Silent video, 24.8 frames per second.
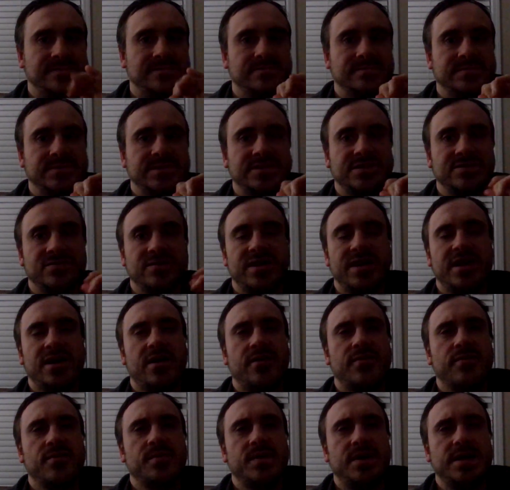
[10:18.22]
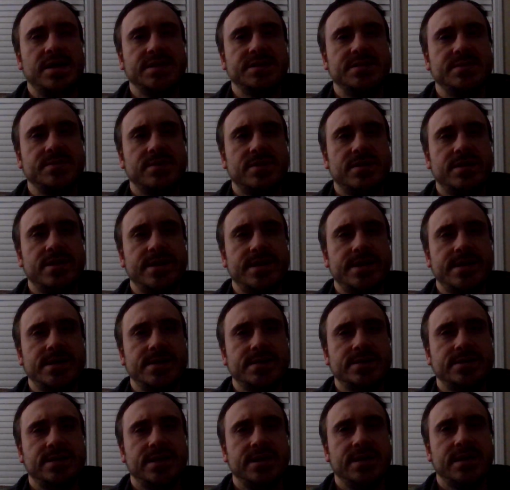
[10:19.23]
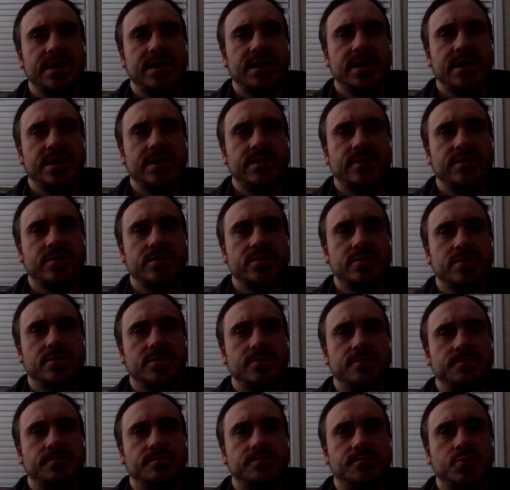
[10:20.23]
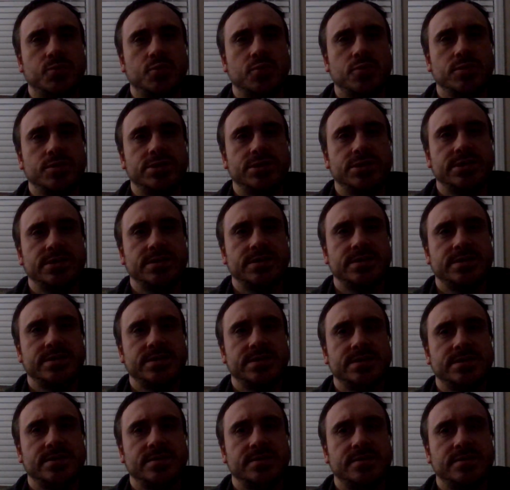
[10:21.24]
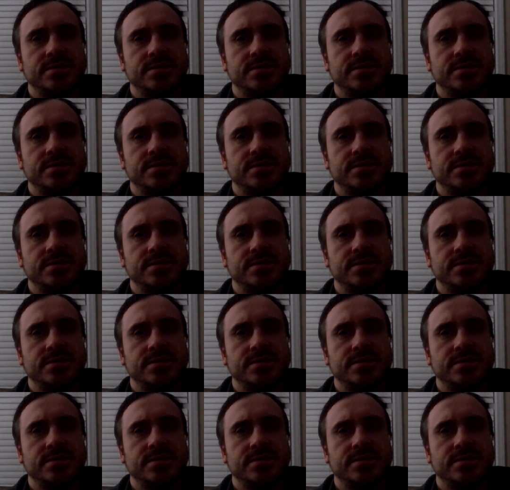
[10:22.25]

Is there any other possibilities? Like any other origins?